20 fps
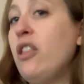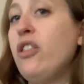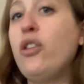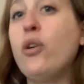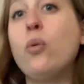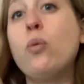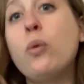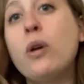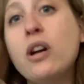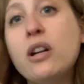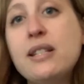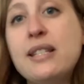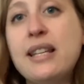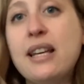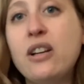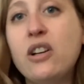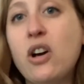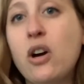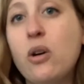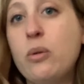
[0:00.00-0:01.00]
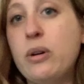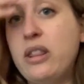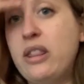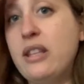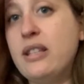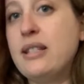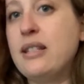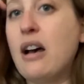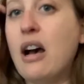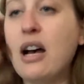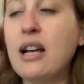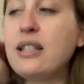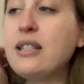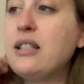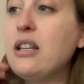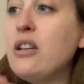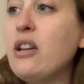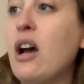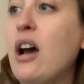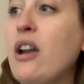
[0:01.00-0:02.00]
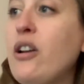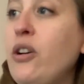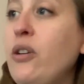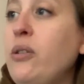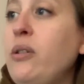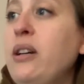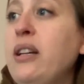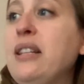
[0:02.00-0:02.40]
The words that go with this ostinato,